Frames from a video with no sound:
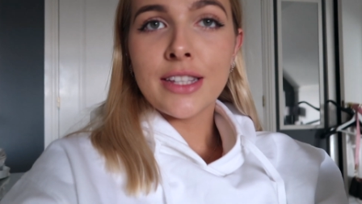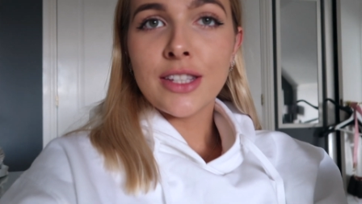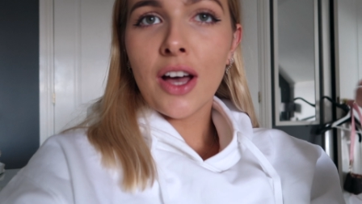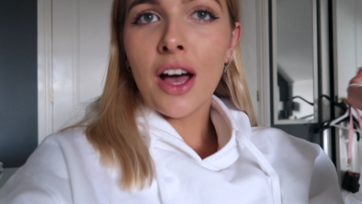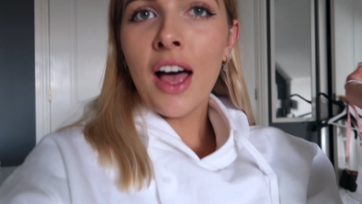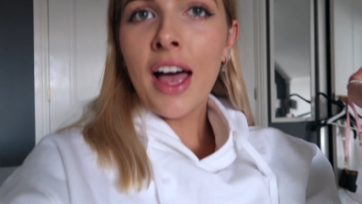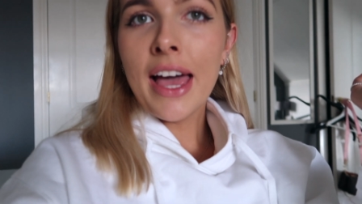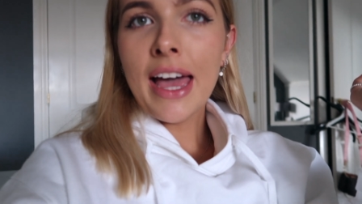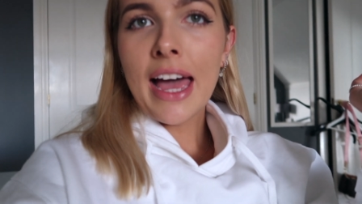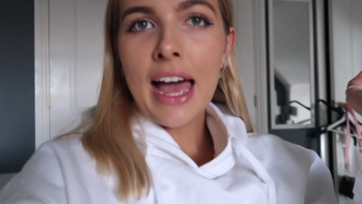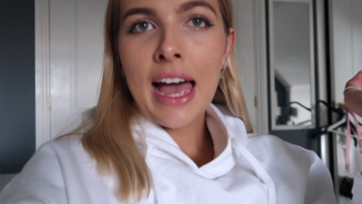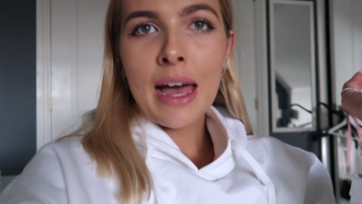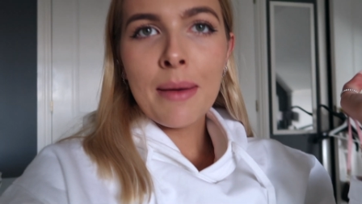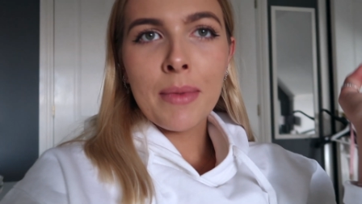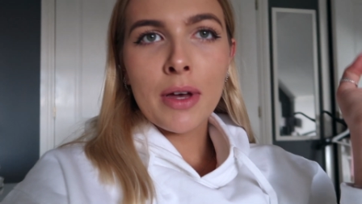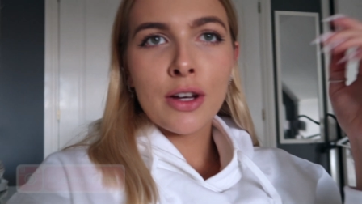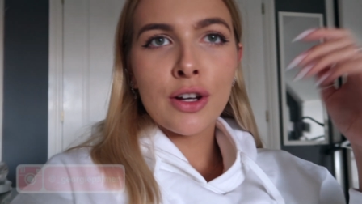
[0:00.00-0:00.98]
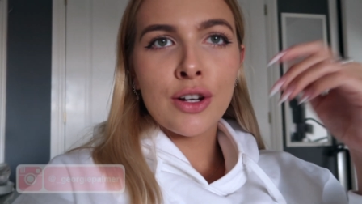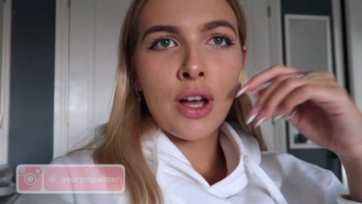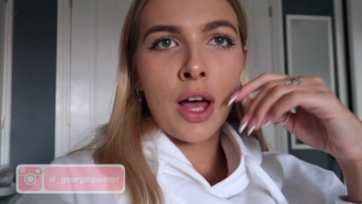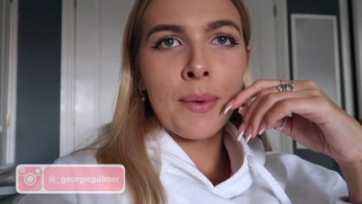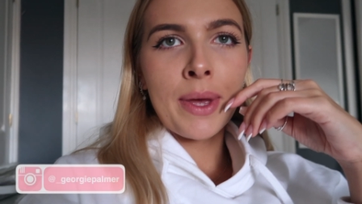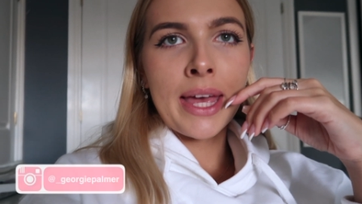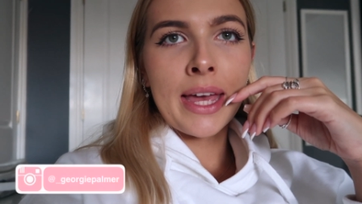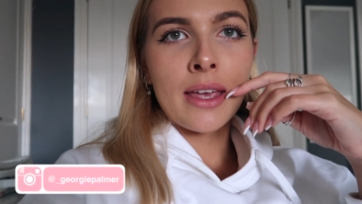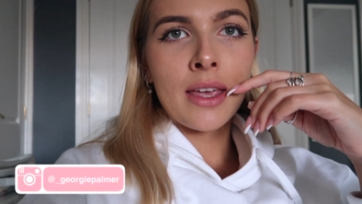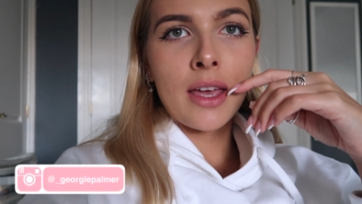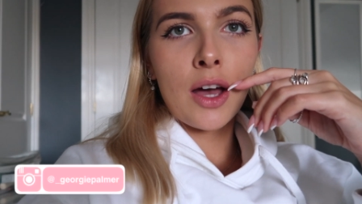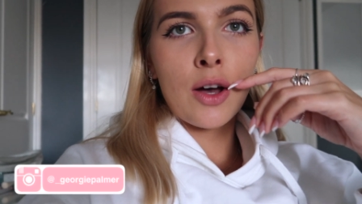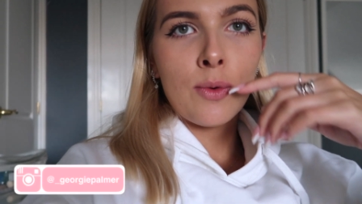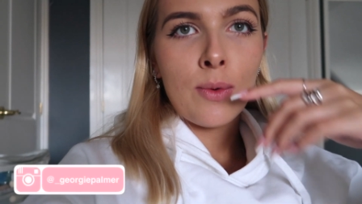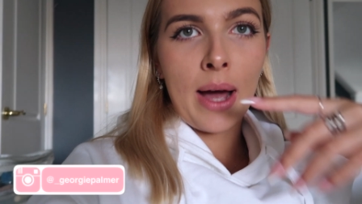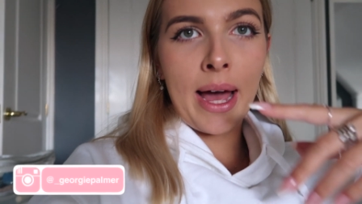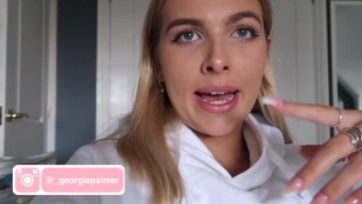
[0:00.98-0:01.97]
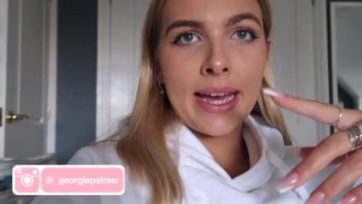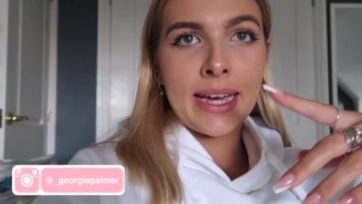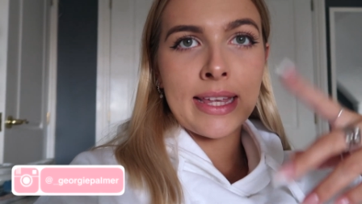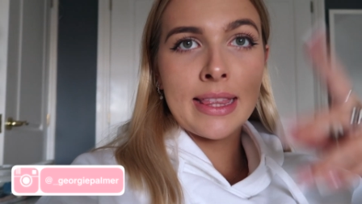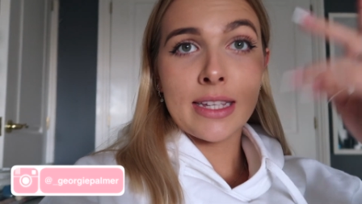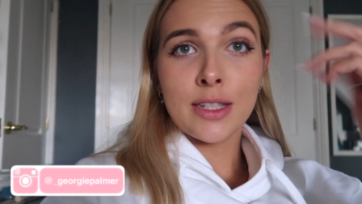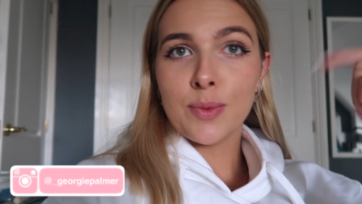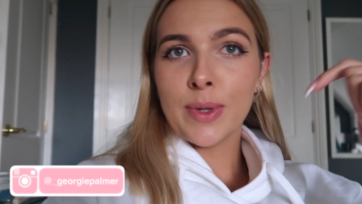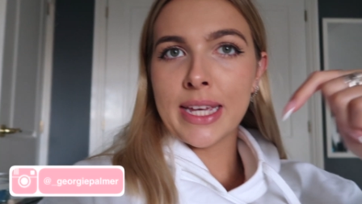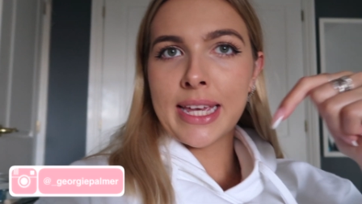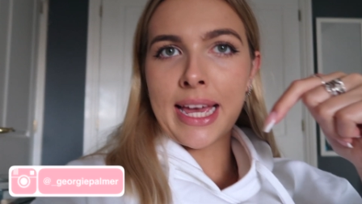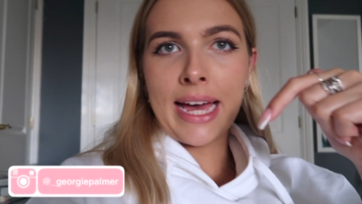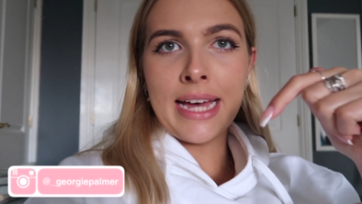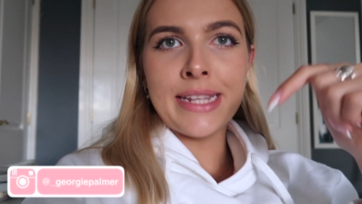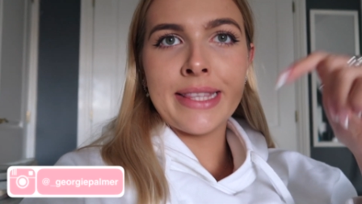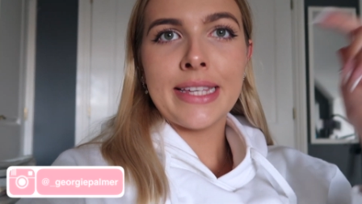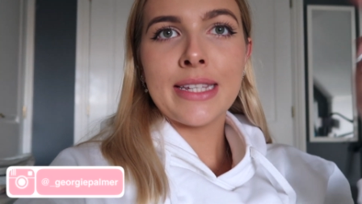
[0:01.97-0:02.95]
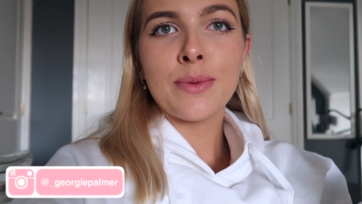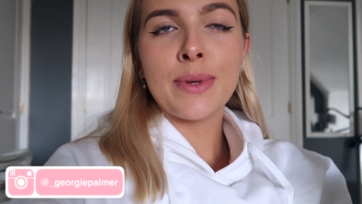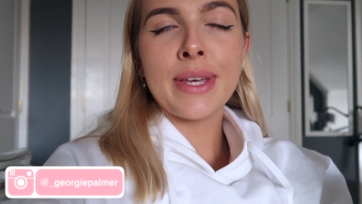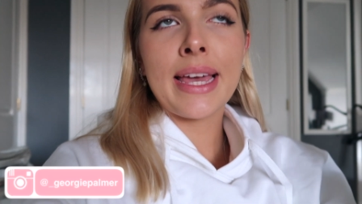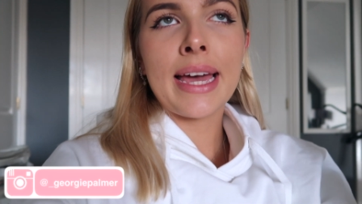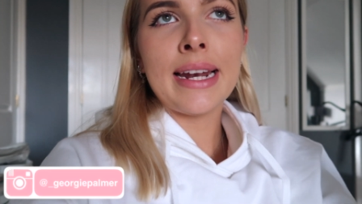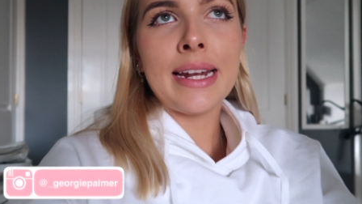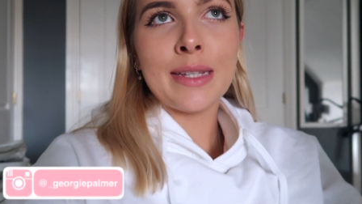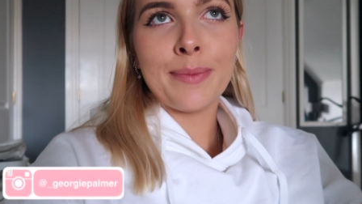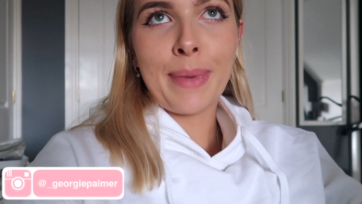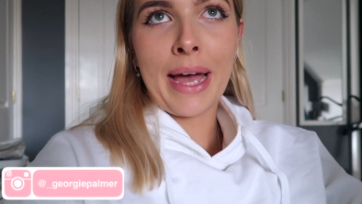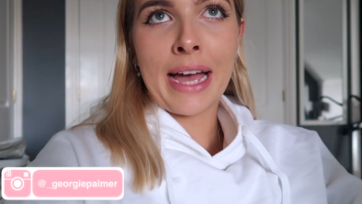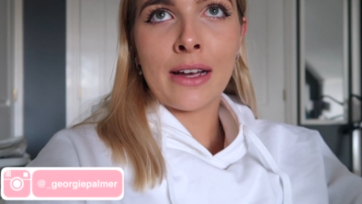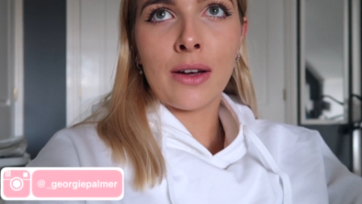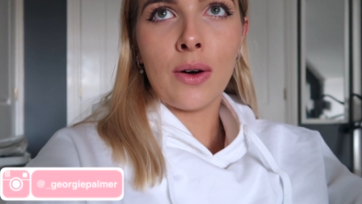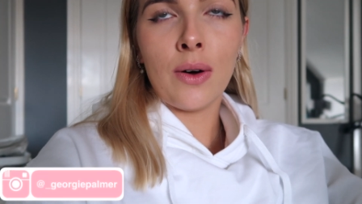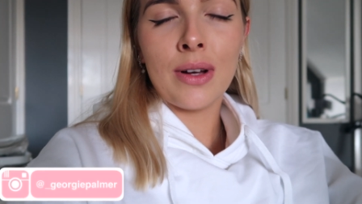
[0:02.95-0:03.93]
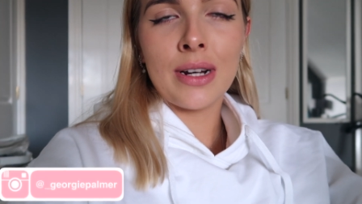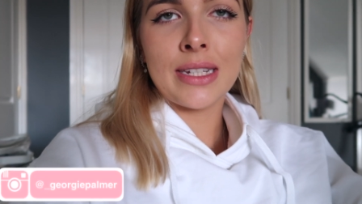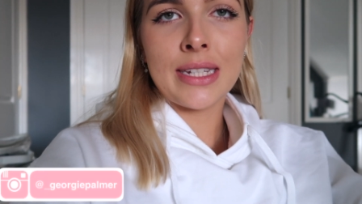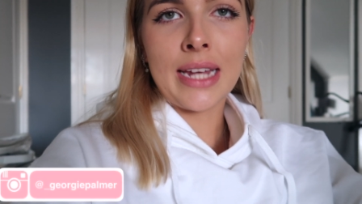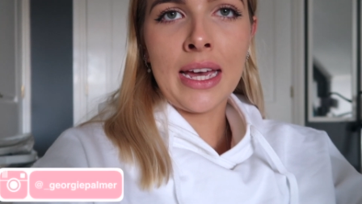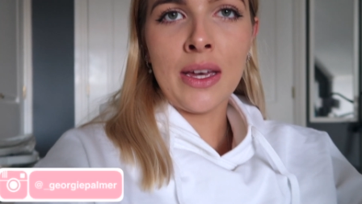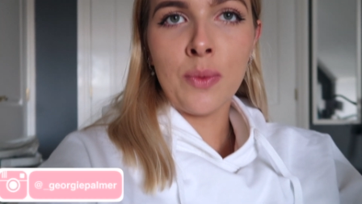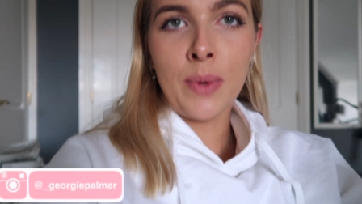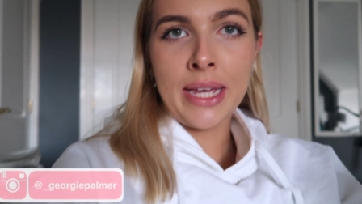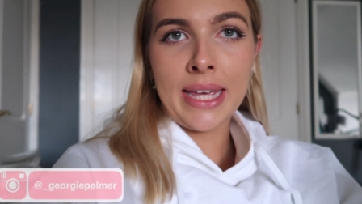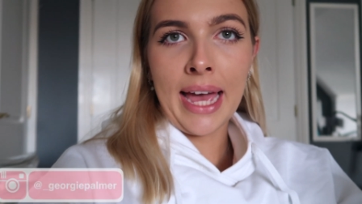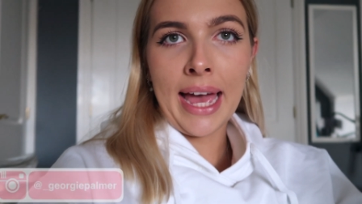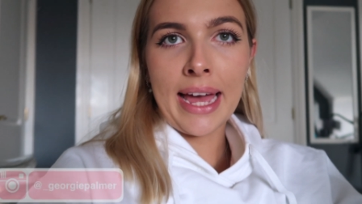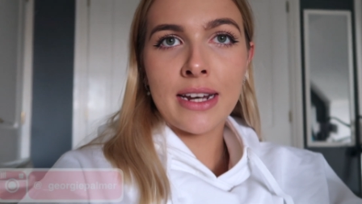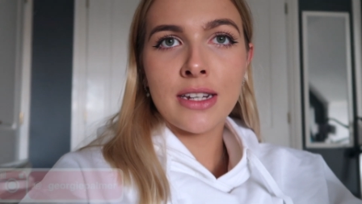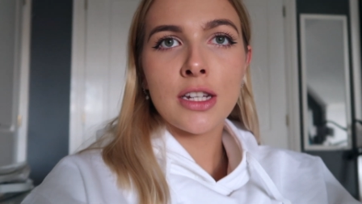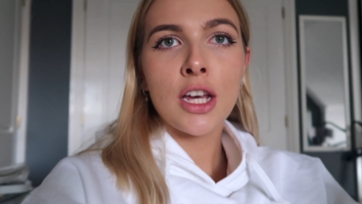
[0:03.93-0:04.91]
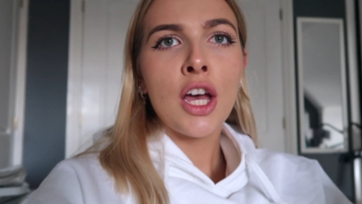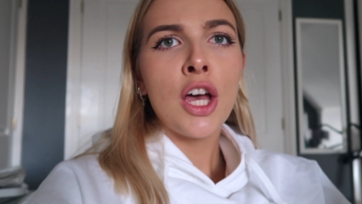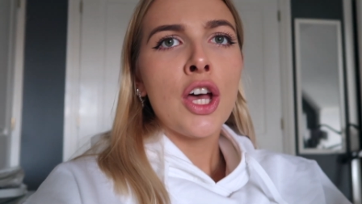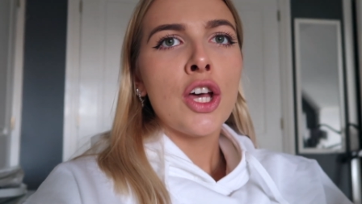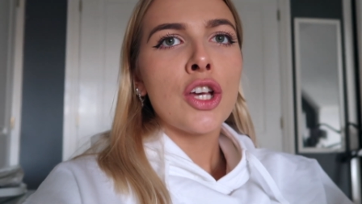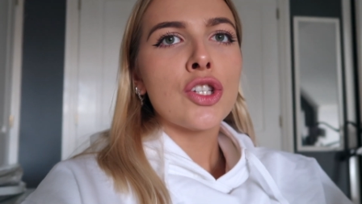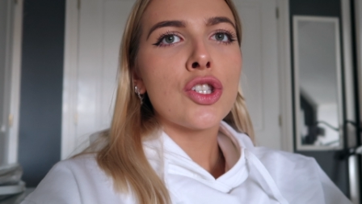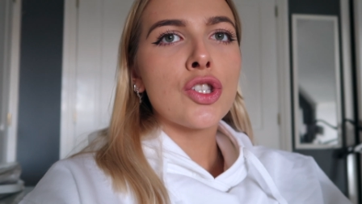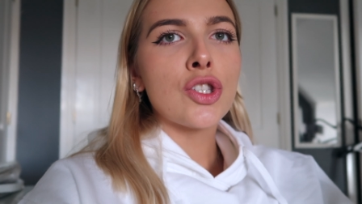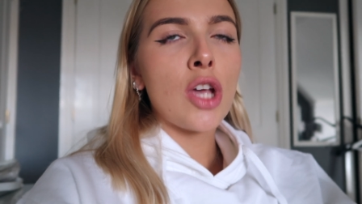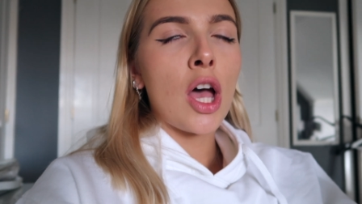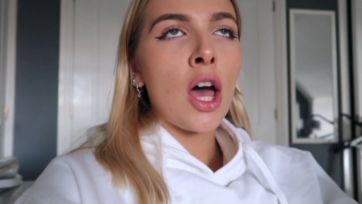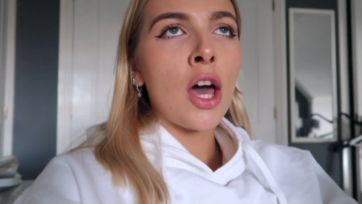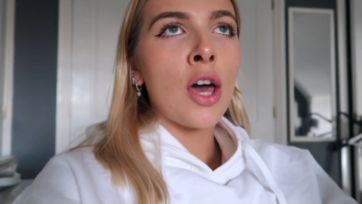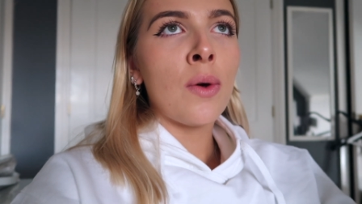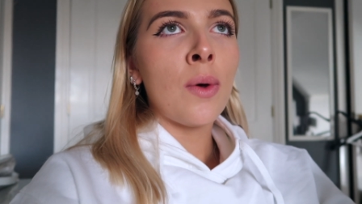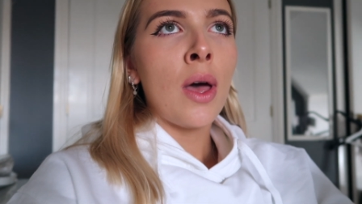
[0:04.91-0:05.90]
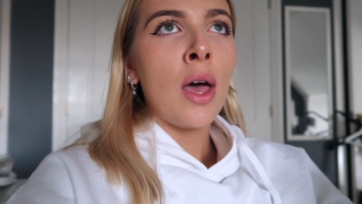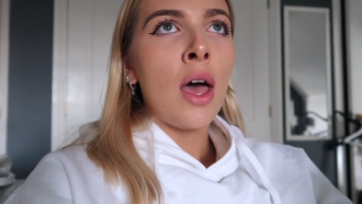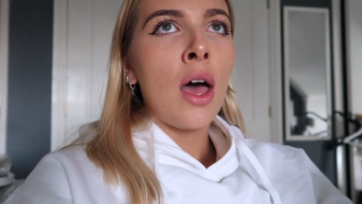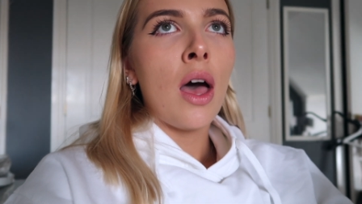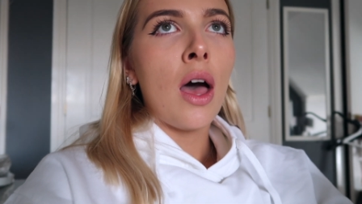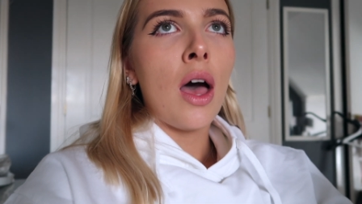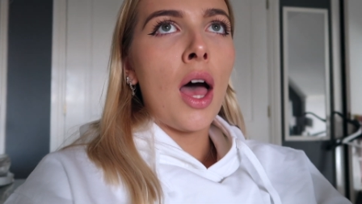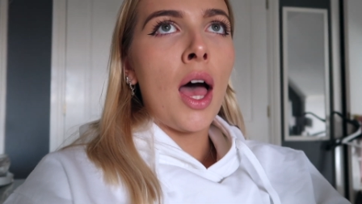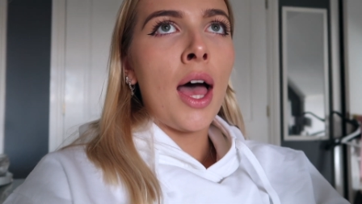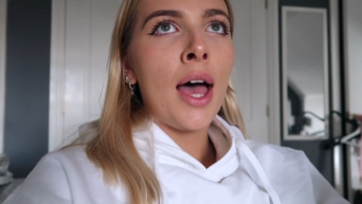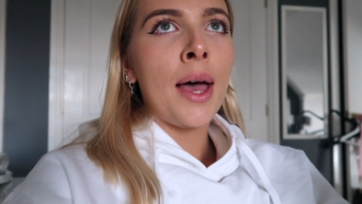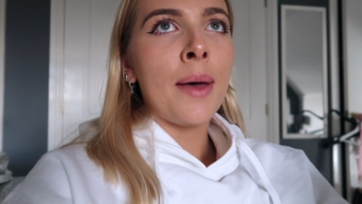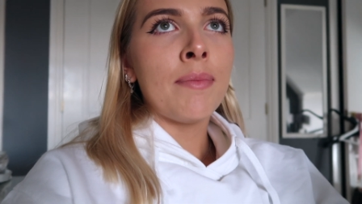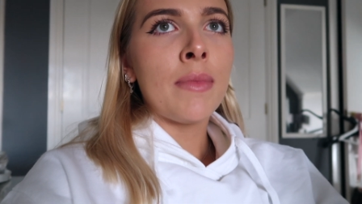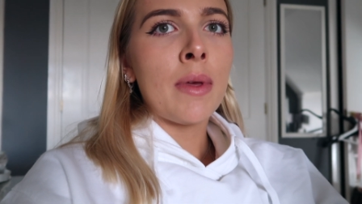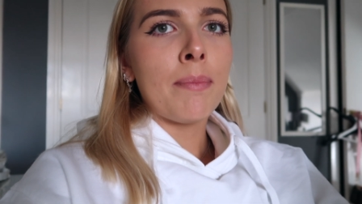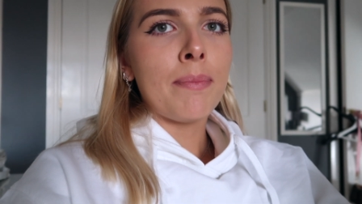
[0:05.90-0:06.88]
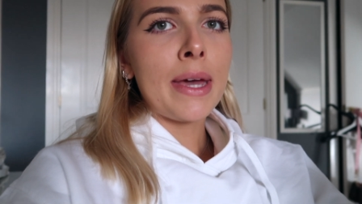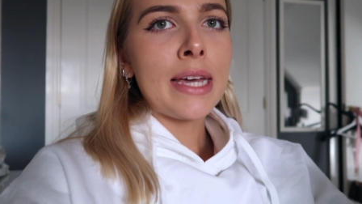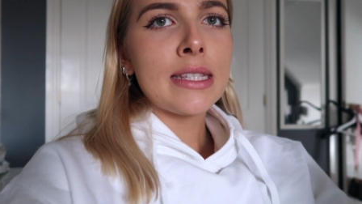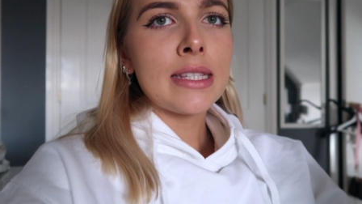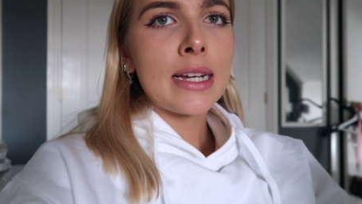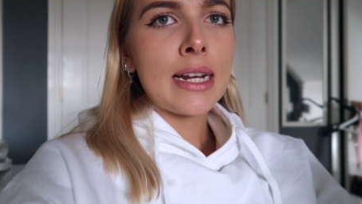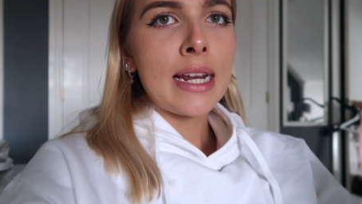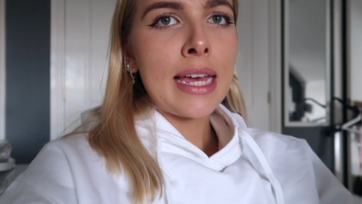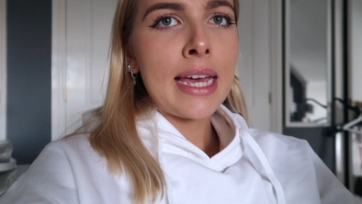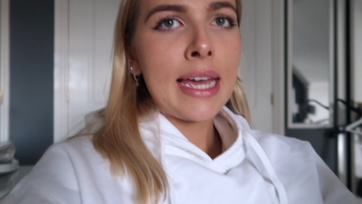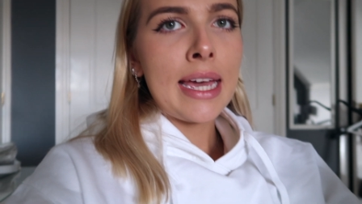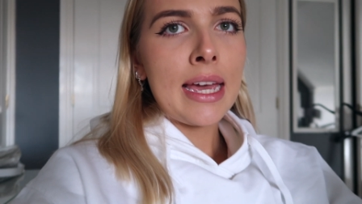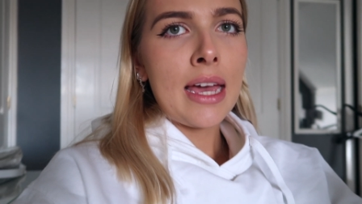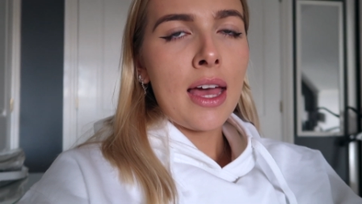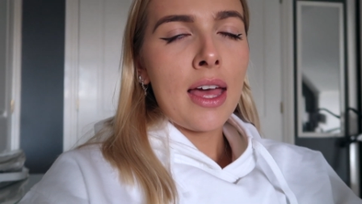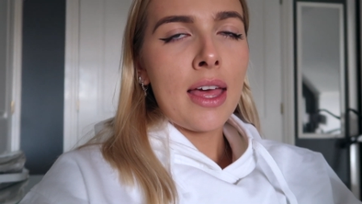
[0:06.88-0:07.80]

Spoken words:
so I am going away this weekend. This weekend is bank holiday weekend. So basically